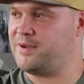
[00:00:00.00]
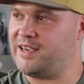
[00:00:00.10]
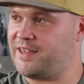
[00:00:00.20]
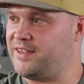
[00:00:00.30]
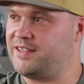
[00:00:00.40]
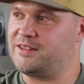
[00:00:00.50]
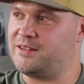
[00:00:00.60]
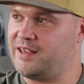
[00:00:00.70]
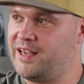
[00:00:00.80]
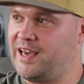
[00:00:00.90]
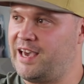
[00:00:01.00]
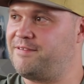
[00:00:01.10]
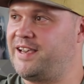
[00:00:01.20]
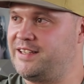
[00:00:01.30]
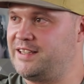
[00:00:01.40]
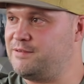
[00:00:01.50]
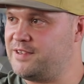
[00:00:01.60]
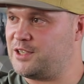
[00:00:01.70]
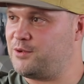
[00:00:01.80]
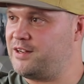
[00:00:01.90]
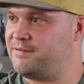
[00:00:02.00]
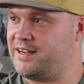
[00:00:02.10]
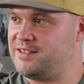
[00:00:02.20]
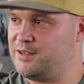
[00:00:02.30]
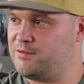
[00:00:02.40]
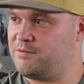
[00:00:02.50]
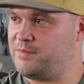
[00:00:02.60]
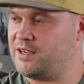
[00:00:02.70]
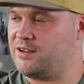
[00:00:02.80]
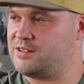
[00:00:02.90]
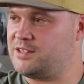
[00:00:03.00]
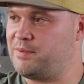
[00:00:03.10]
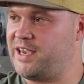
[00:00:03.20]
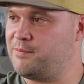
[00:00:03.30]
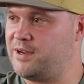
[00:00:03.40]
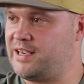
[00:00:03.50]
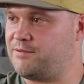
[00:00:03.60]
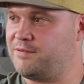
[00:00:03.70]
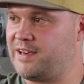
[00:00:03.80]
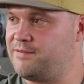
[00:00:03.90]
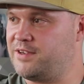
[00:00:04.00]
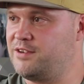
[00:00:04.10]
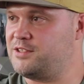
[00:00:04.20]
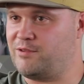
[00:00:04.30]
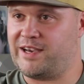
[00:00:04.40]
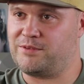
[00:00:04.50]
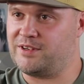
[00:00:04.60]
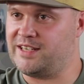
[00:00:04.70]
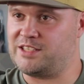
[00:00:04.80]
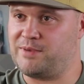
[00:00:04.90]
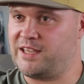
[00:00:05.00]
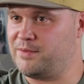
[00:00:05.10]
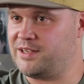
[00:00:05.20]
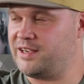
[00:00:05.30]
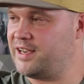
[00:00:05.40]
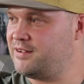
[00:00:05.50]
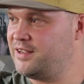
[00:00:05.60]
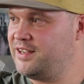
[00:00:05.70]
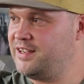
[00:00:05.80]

me, I find the elite visa quite offensive because you pay your money, after 5 years you're out unless you pay the money again.